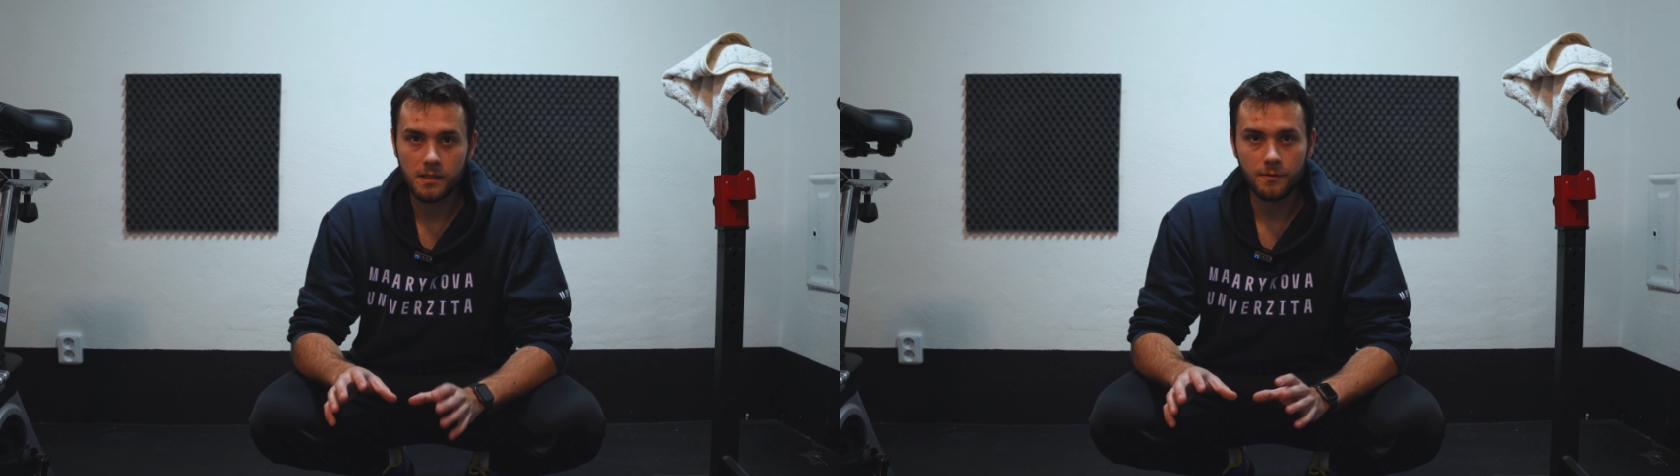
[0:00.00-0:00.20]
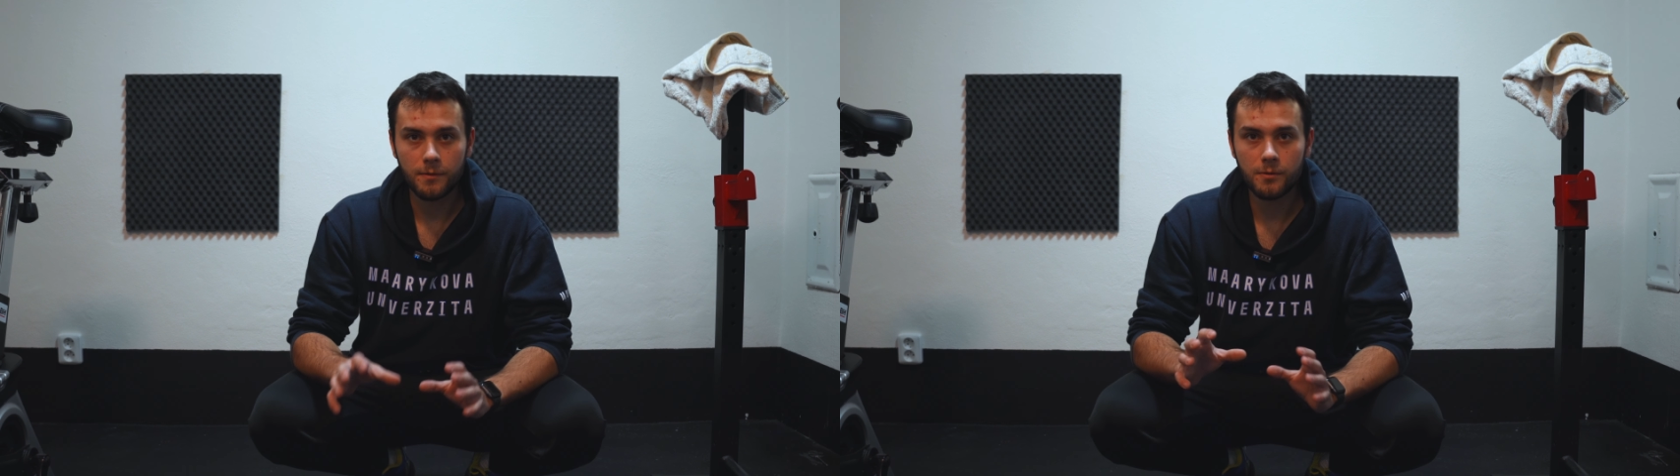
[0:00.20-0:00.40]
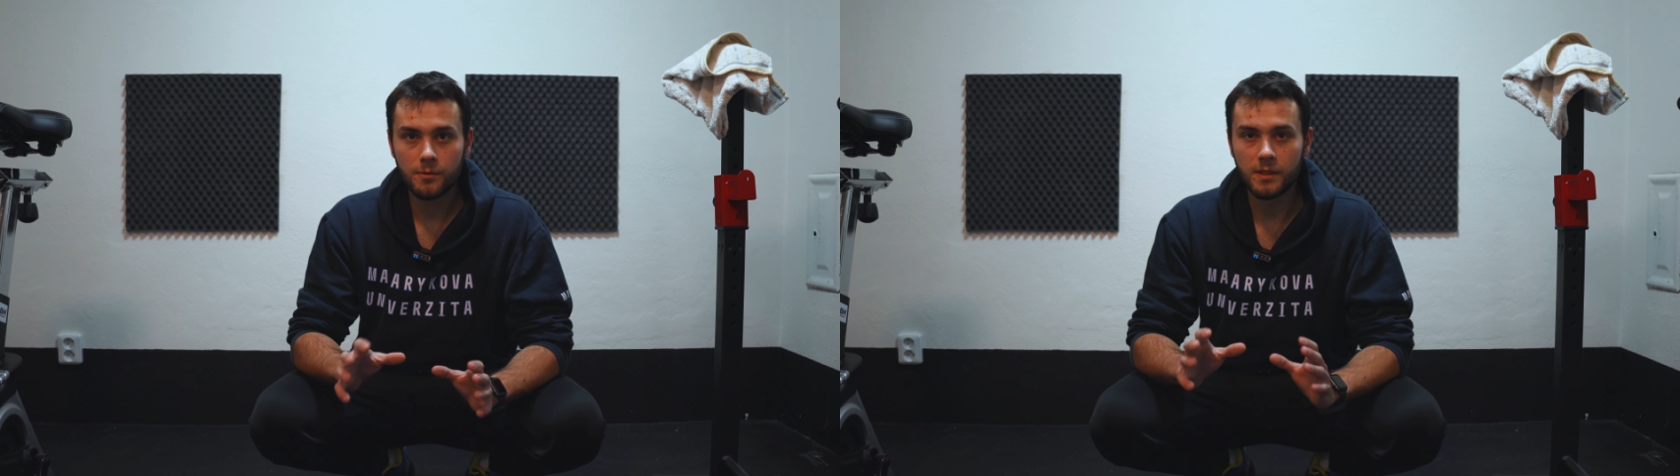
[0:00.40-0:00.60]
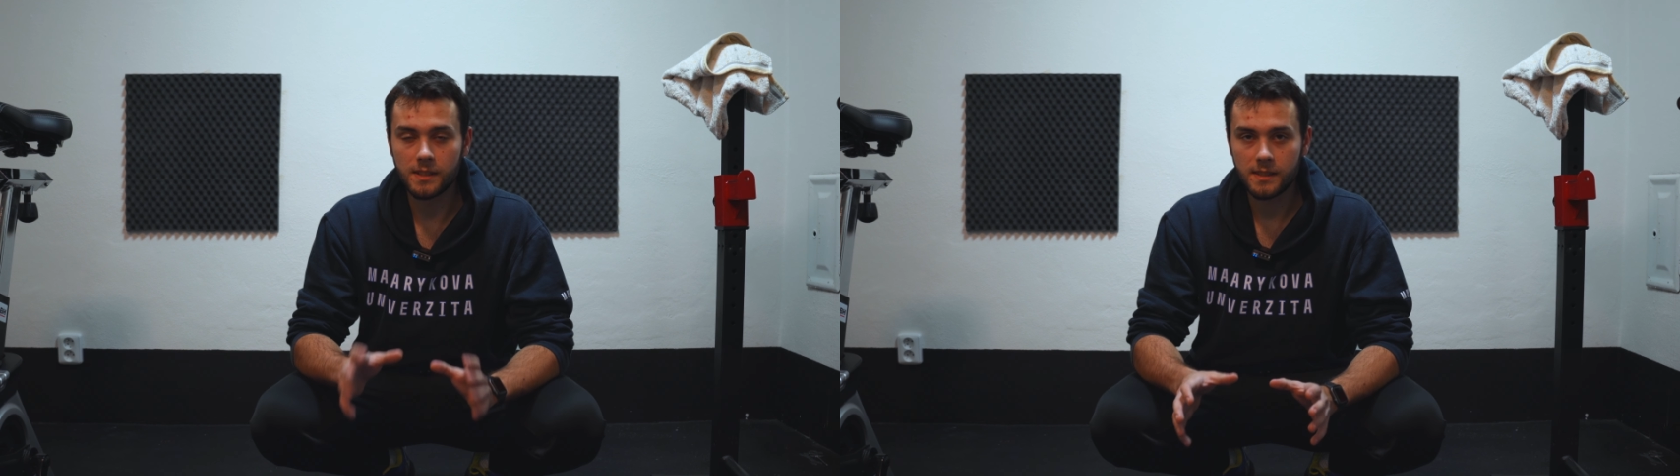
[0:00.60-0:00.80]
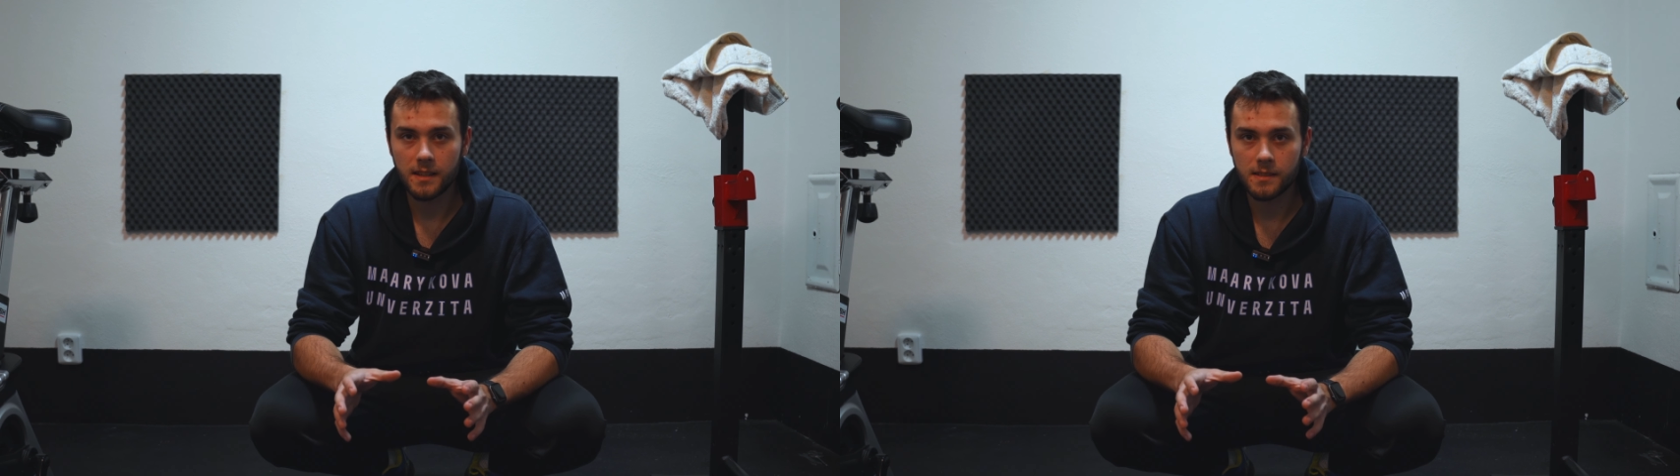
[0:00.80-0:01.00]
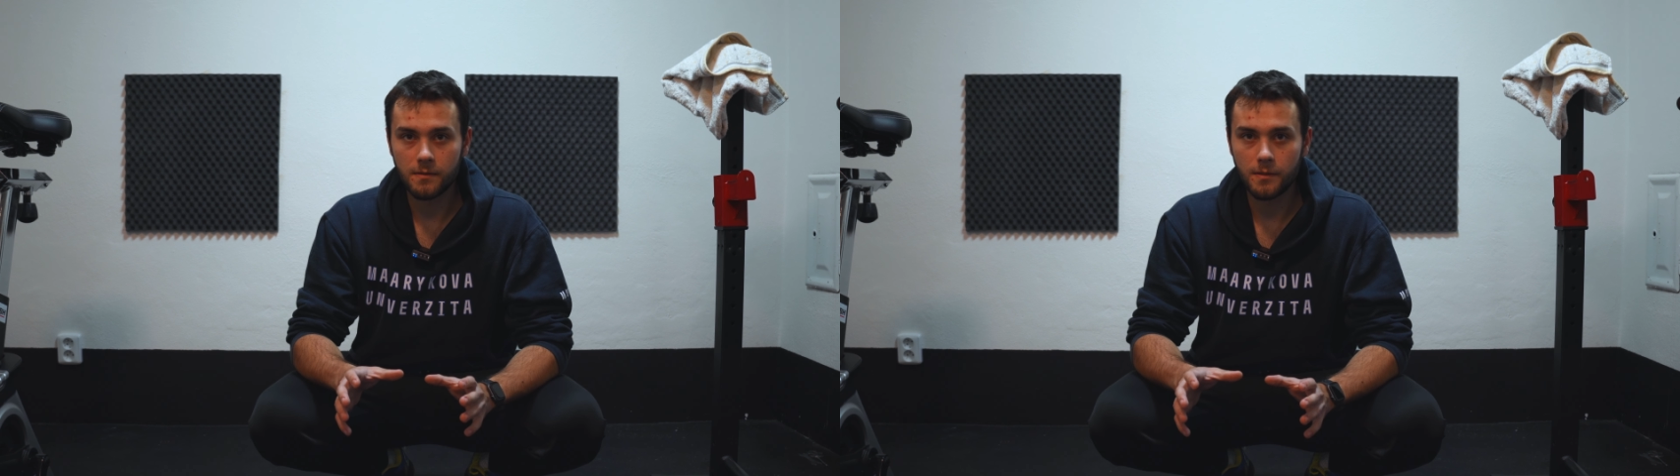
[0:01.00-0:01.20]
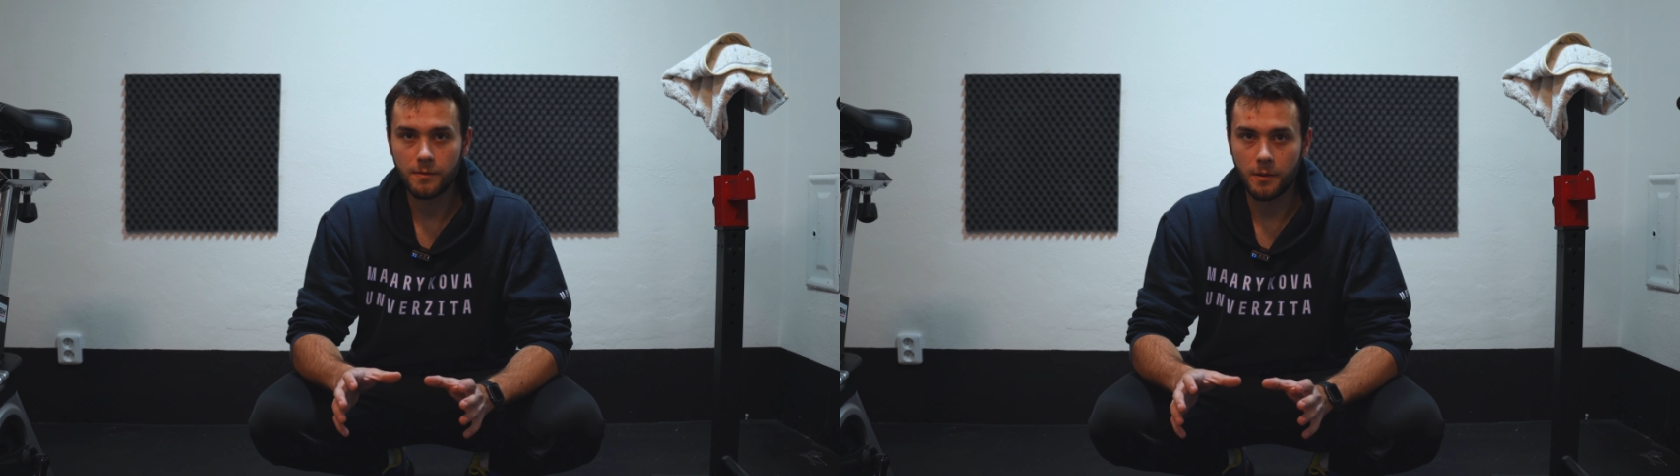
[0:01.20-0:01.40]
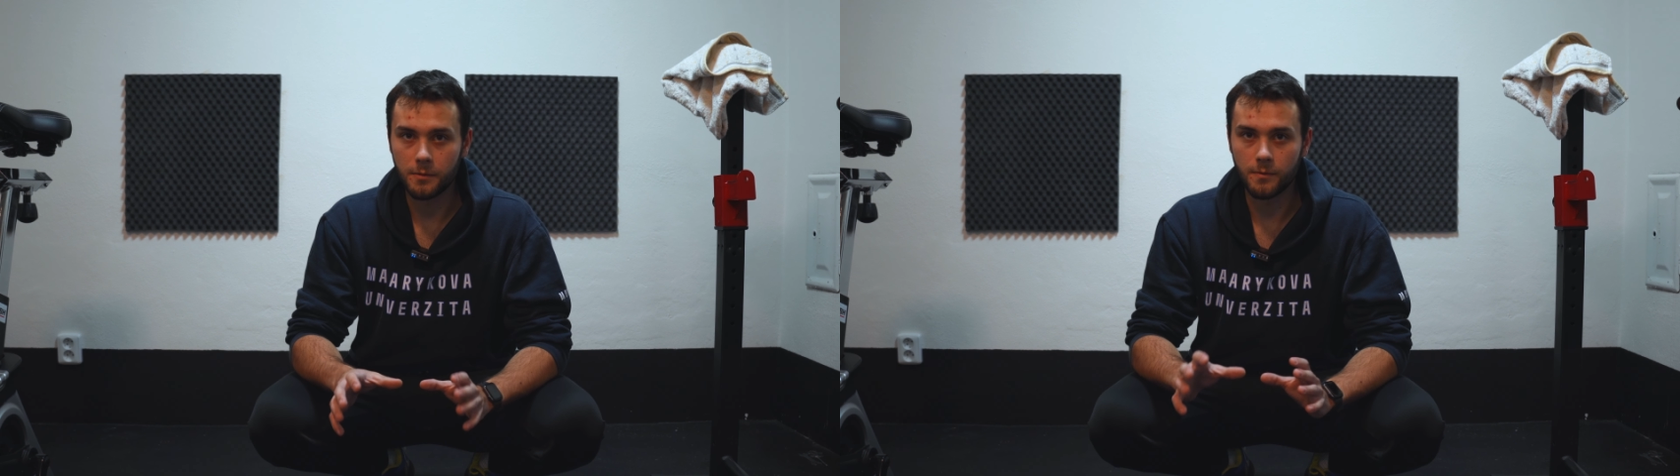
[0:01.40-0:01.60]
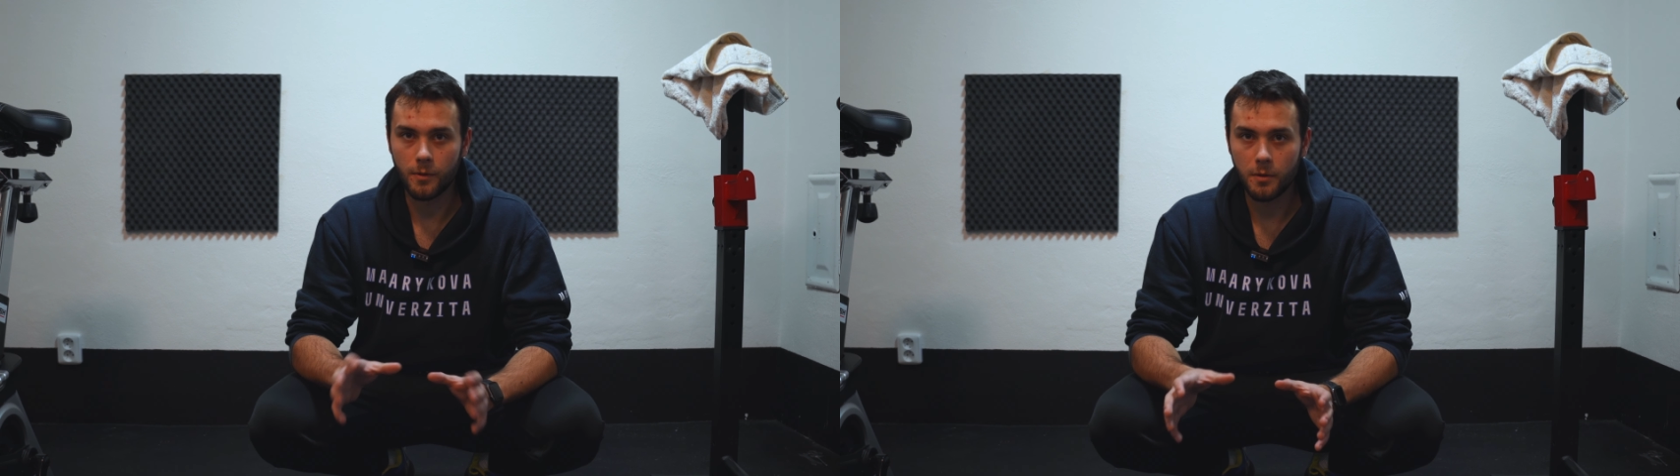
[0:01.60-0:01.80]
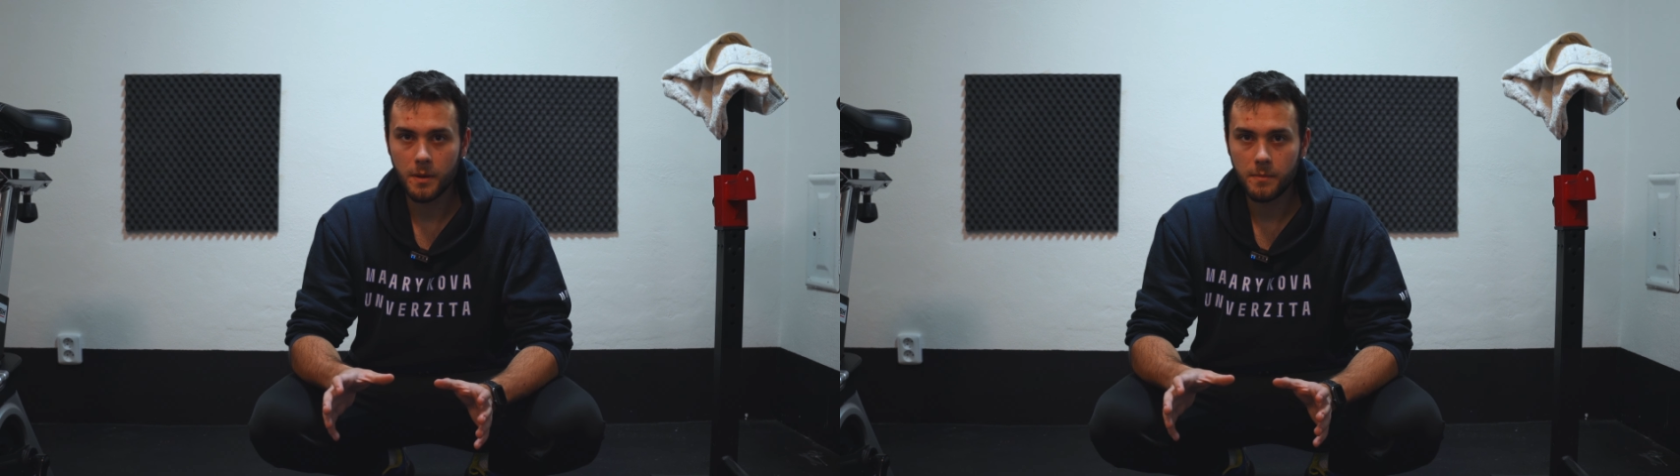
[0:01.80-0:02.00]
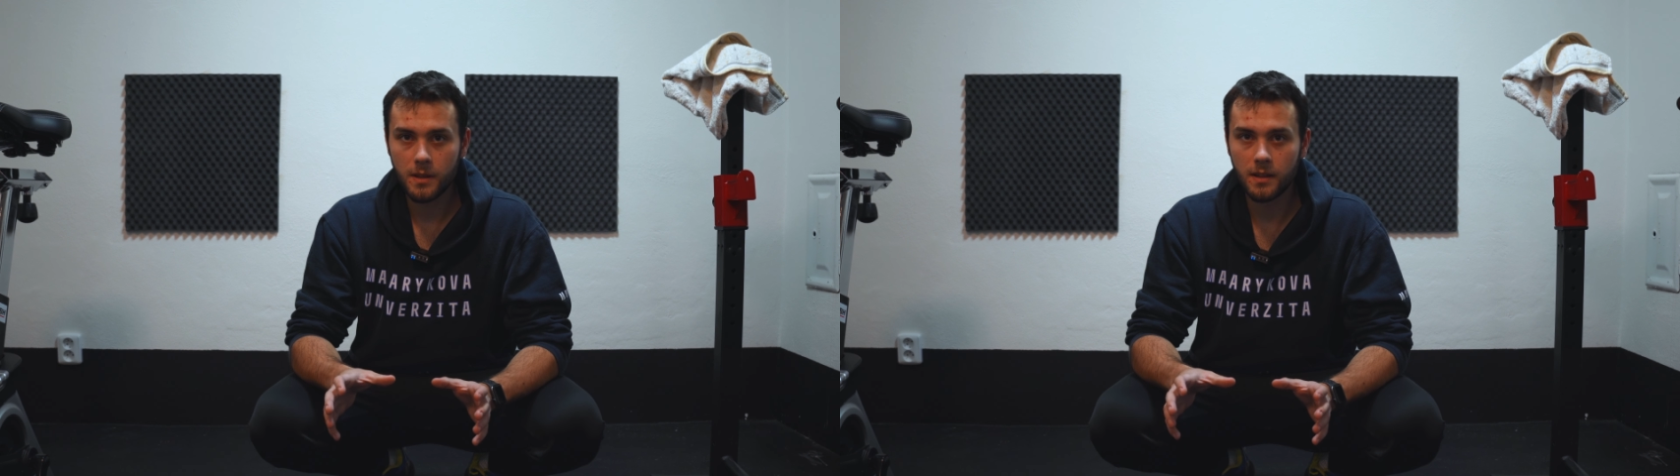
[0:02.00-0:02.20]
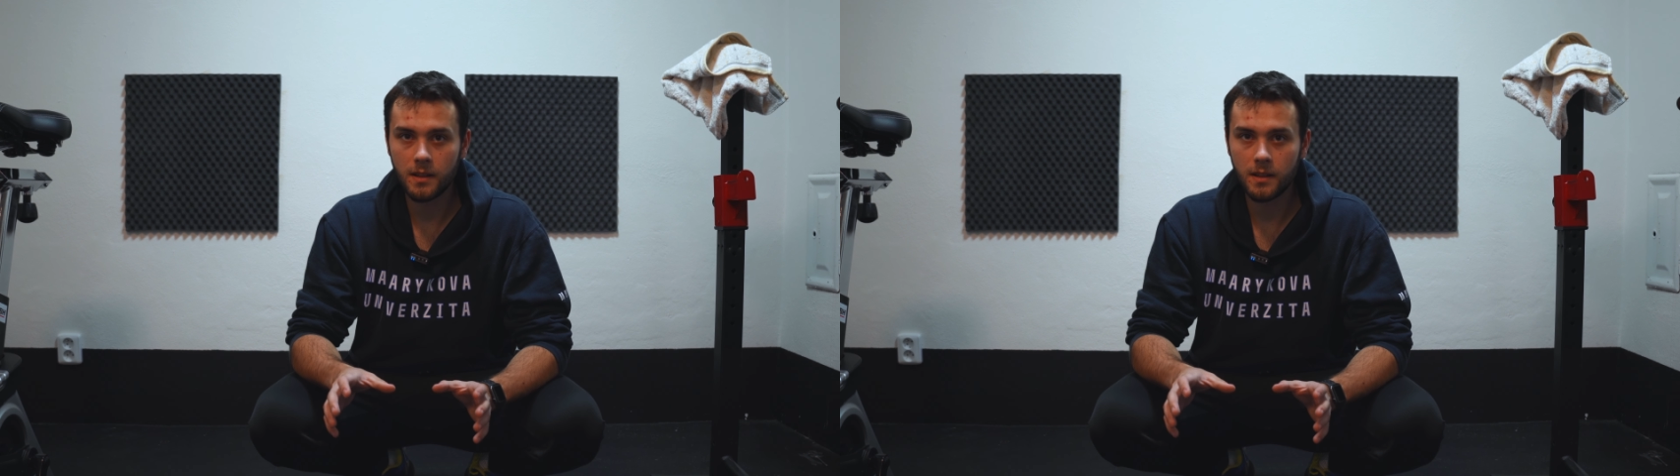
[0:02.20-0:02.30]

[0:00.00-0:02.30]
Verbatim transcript: if you do this test without a warm-up,